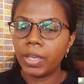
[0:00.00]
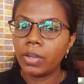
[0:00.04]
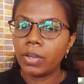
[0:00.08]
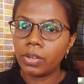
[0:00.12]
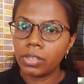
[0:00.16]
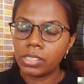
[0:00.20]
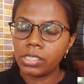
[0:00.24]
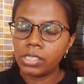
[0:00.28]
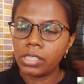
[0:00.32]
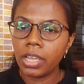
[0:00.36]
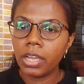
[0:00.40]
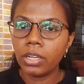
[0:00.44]

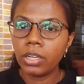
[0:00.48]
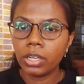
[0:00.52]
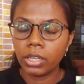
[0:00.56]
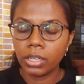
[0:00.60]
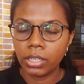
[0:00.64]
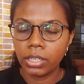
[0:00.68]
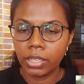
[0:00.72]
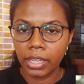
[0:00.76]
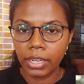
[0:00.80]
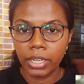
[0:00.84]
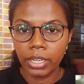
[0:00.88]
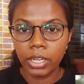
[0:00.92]
because
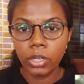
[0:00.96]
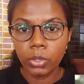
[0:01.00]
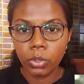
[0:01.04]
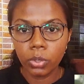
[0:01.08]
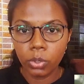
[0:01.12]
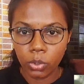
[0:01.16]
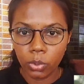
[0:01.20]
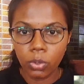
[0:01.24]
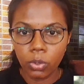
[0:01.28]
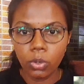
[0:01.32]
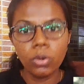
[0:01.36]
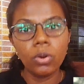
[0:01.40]
they need
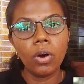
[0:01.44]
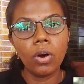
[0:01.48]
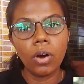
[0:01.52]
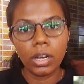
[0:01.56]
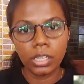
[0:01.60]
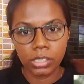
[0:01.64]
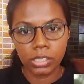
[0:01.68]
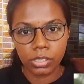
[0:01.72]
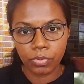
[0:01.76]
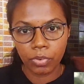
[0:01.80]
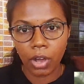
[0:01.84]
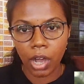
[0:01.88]
to do
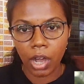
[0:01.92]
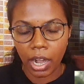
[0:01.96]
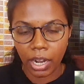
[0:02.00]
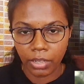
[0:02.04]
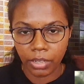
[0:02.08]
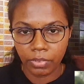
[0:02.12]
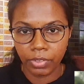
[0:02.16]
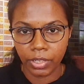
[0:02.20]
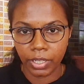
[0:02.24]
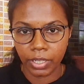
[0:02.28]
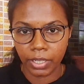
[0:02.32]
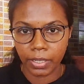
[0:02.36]
lots of
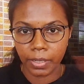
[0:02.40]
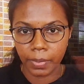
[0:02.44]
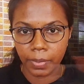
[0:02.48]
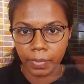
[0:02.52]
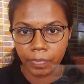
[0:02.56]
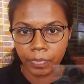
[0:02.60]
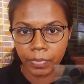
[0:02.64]
hard work.